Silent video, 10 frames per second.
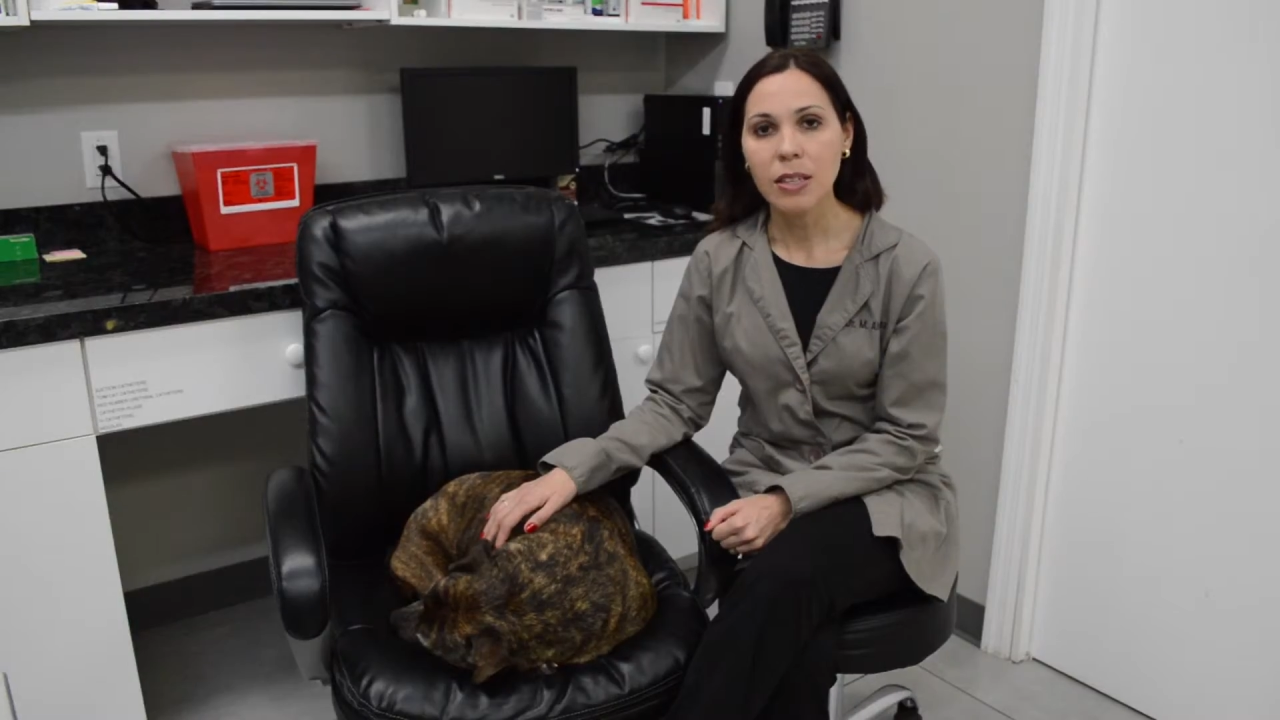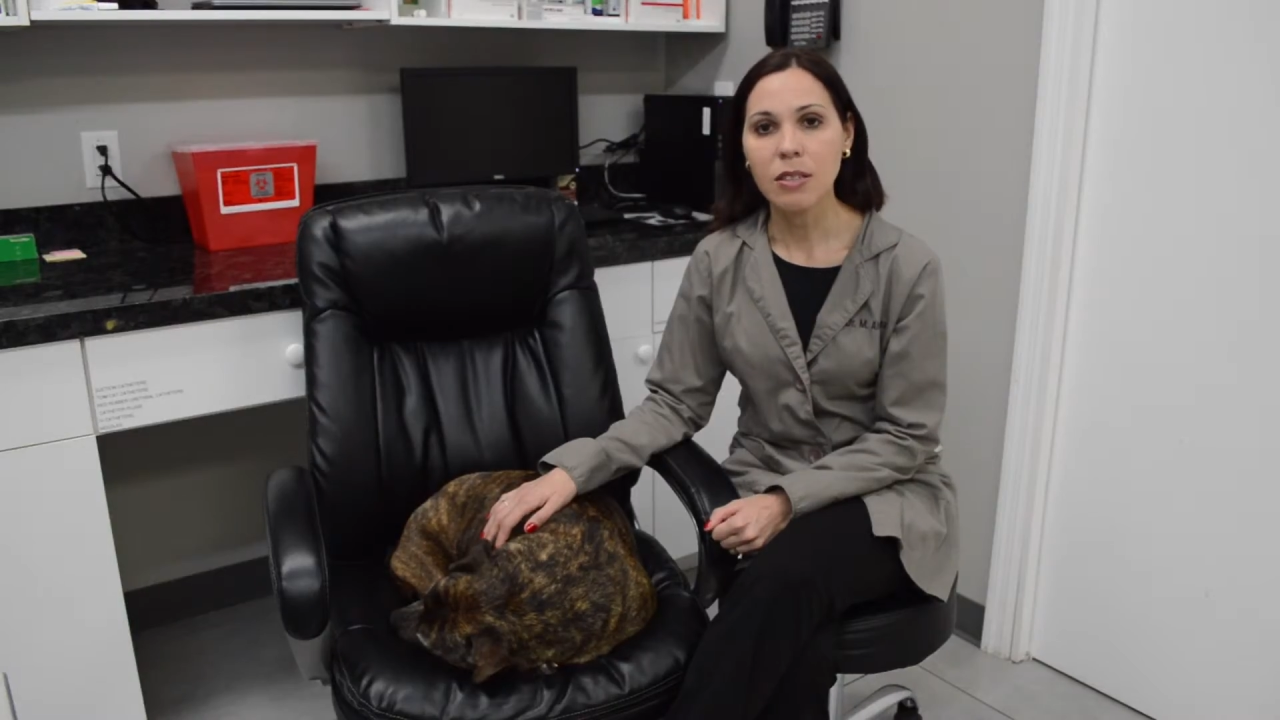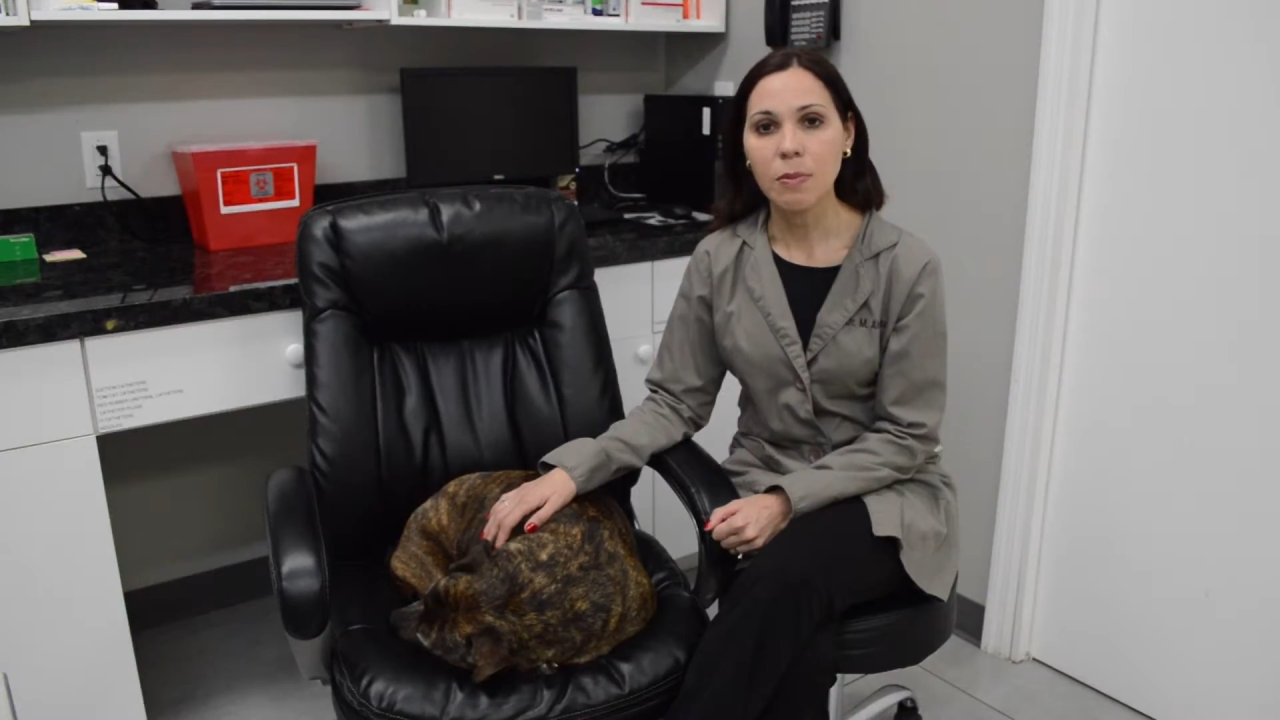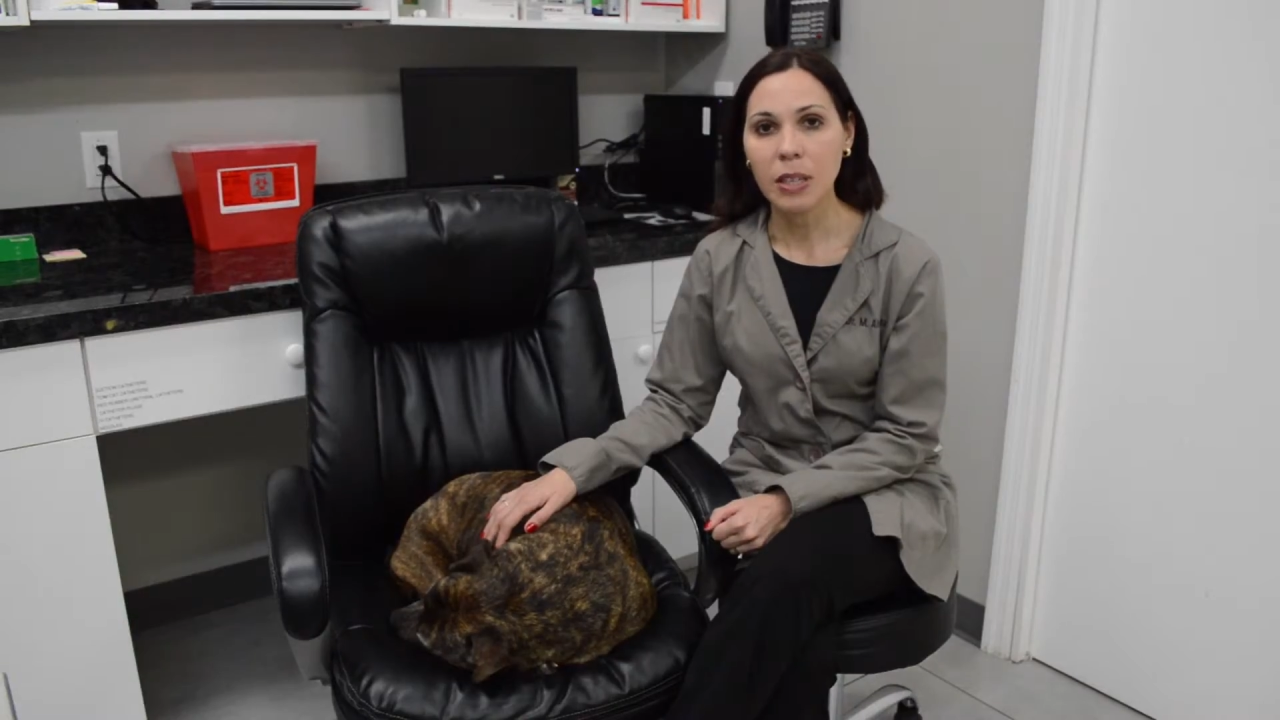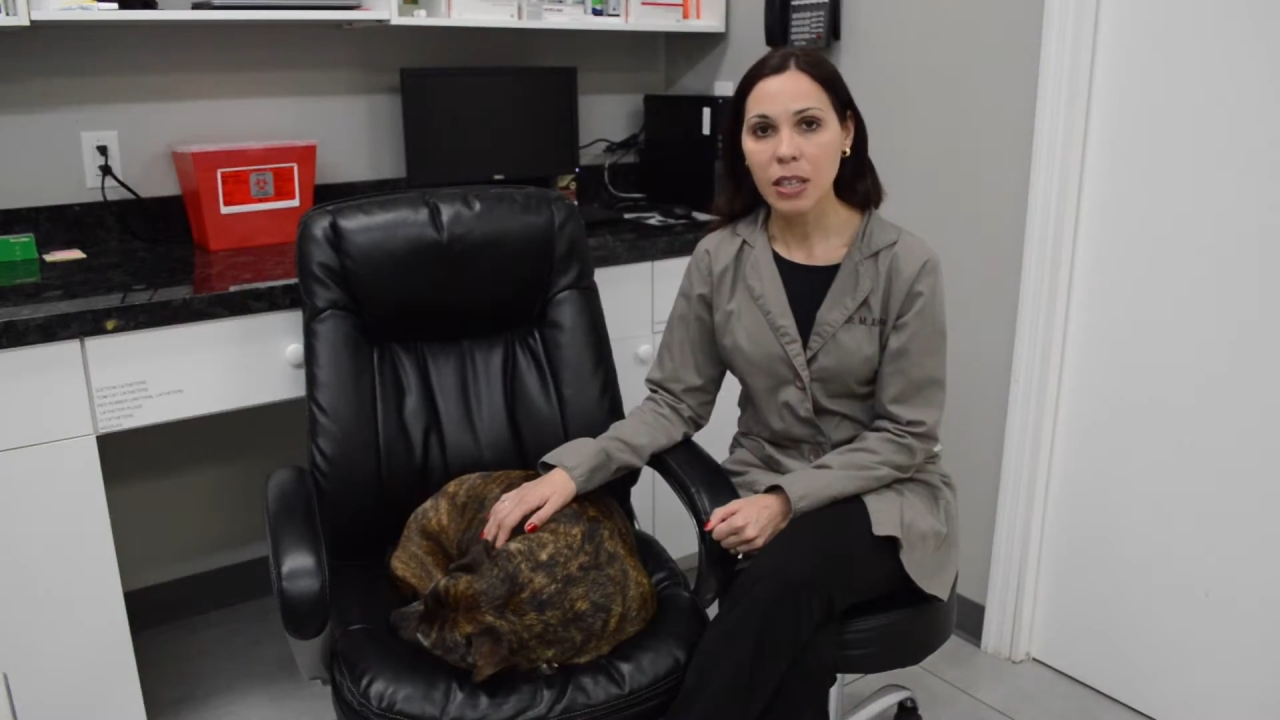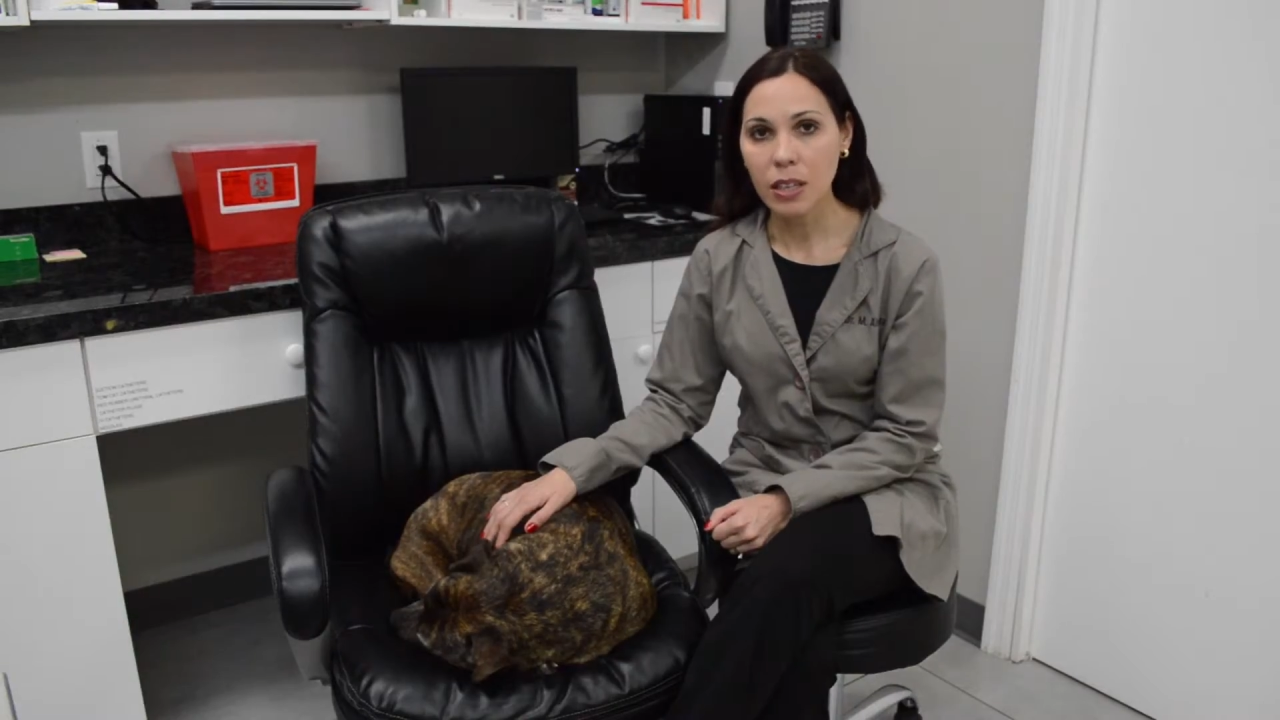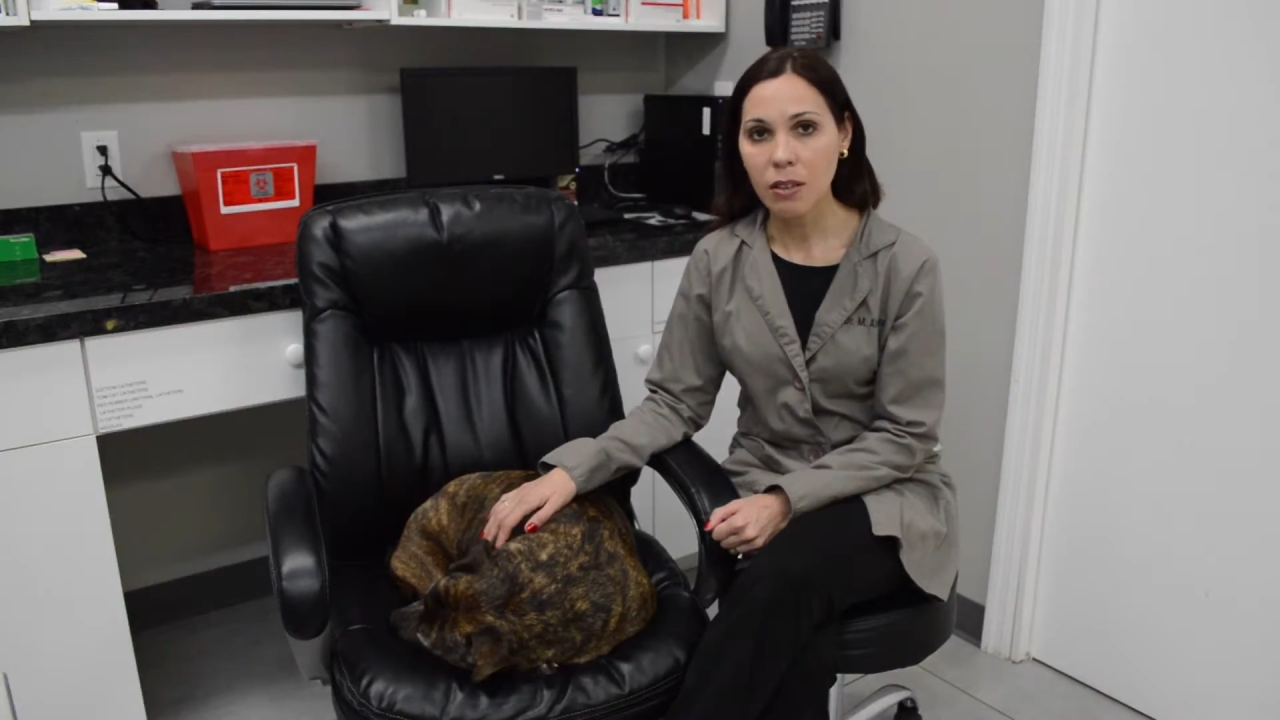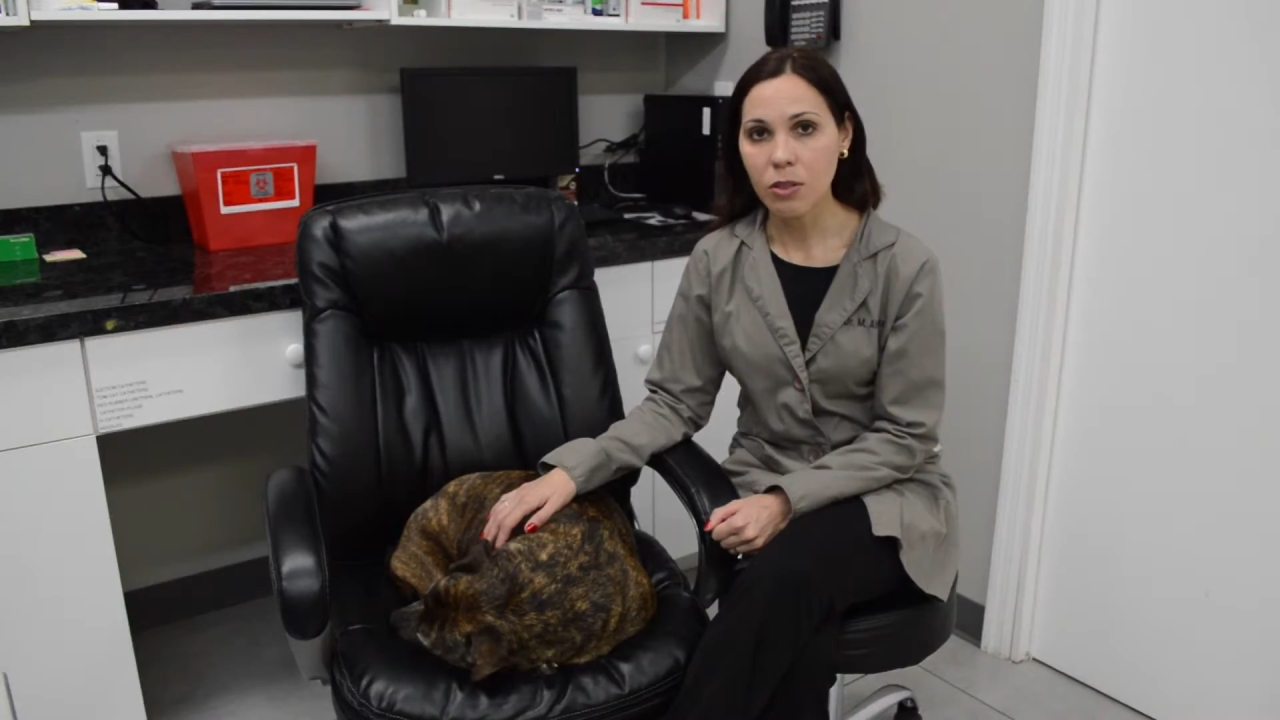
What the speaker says: is the beginning